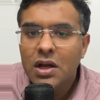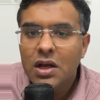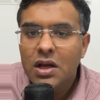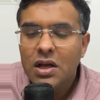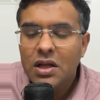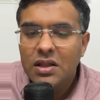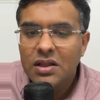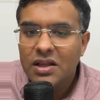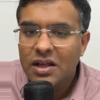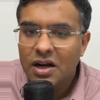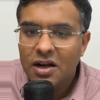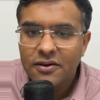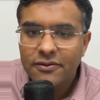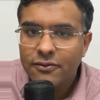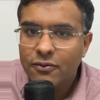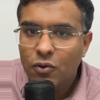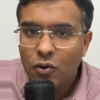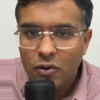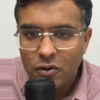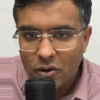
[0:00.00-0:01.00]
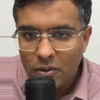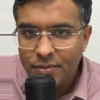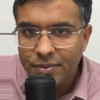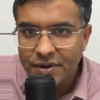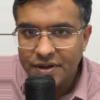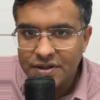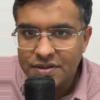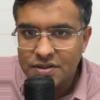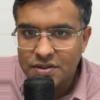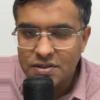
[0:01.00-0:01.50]
There are four
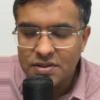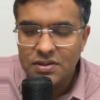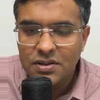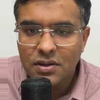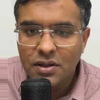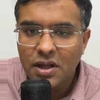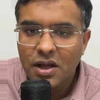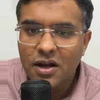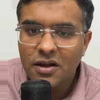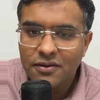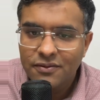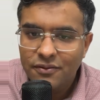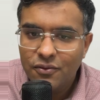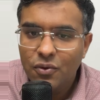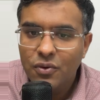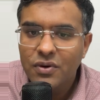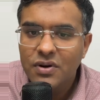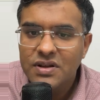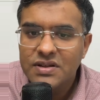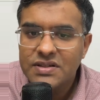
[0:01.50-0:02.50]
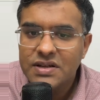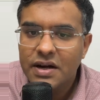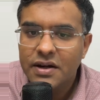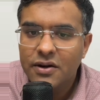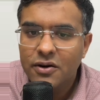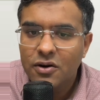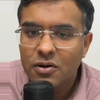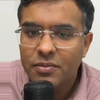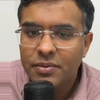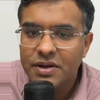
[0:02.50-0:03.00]
operations. There are four standard
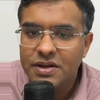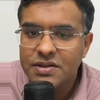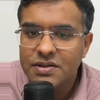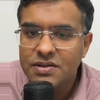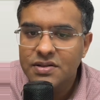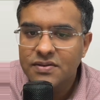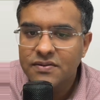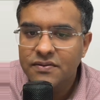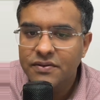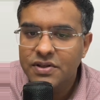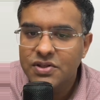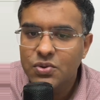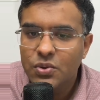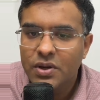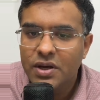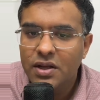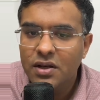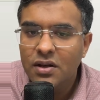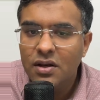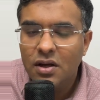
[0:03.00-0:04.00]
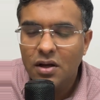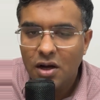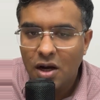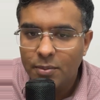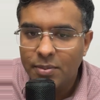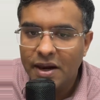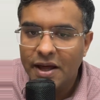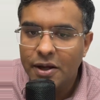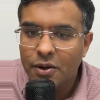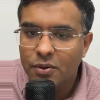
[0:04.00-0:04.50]
operations which you can
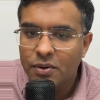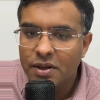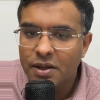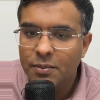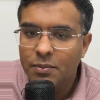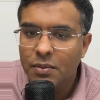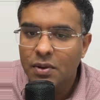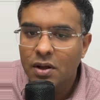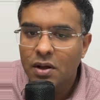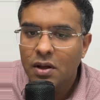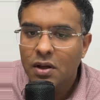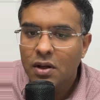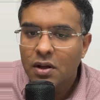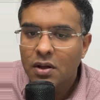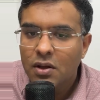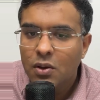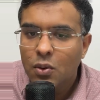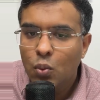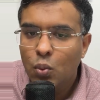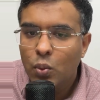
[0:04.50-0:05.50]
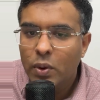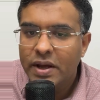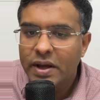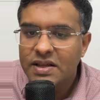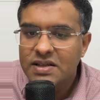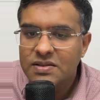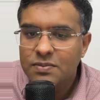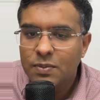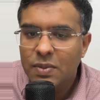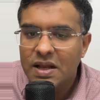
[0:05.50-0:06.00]
apply on them. One is
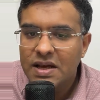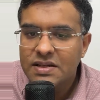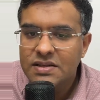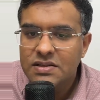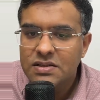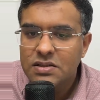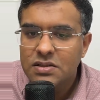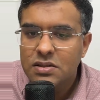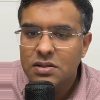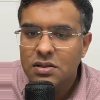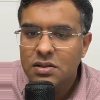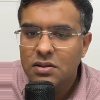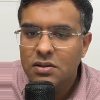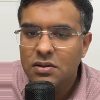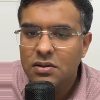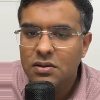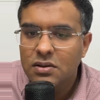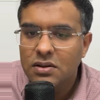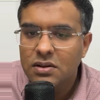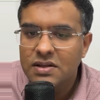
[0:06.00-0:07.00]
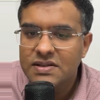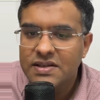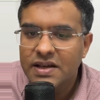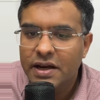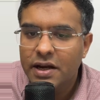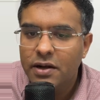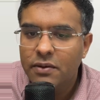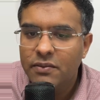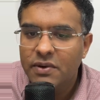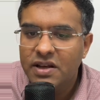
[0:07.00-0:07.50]
plus, the
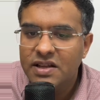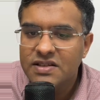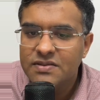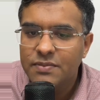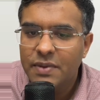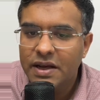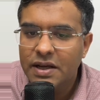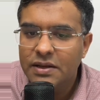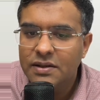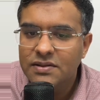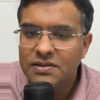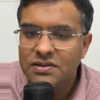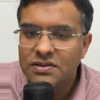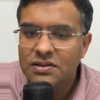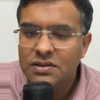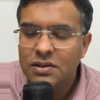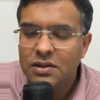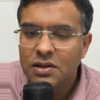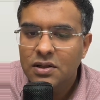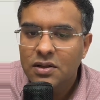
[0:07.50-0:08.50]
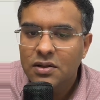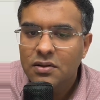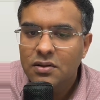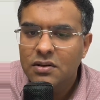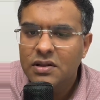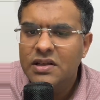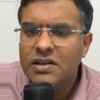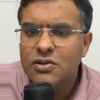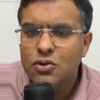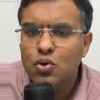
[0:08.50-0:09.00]
second one is minus.
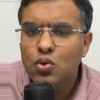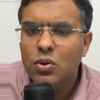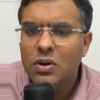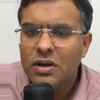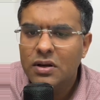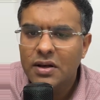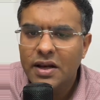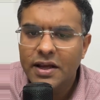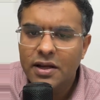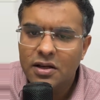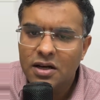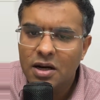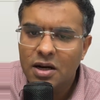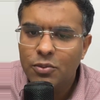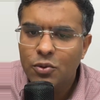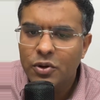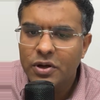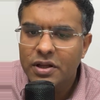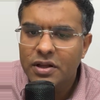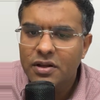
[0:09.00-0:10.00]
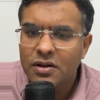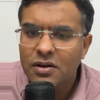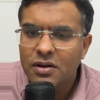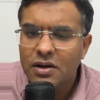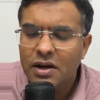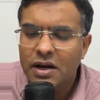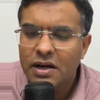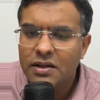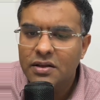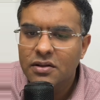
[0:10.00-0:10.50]
These two are like clubbed together,
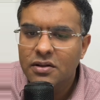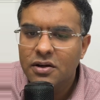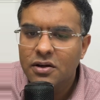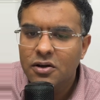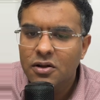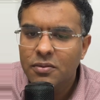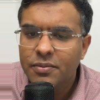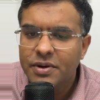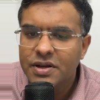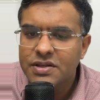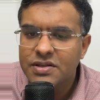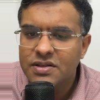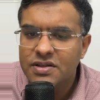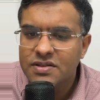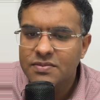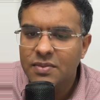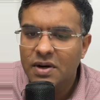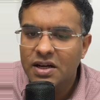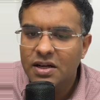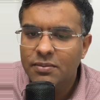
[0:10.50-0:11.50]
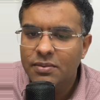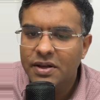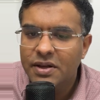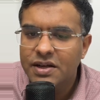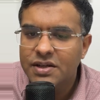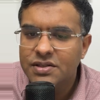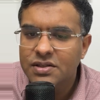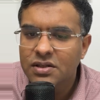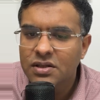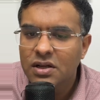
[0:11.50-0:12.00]
and the third operation is
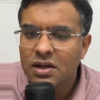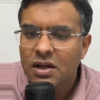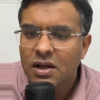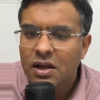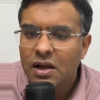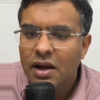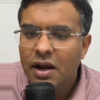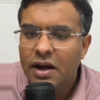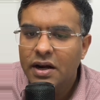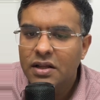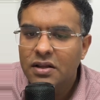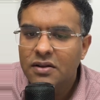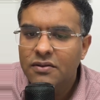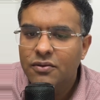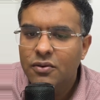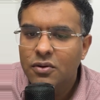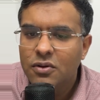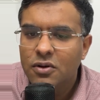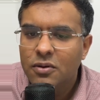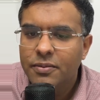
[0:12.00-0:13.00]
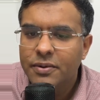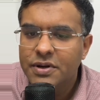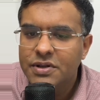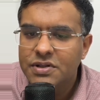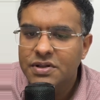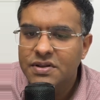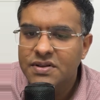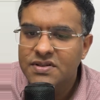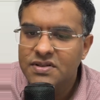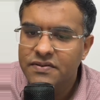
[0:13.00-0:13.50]
multiplication, and the fourth operation
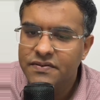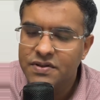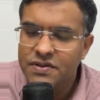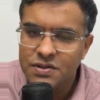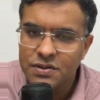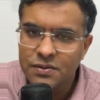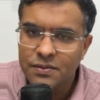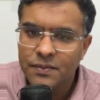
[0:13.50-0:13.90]
is division.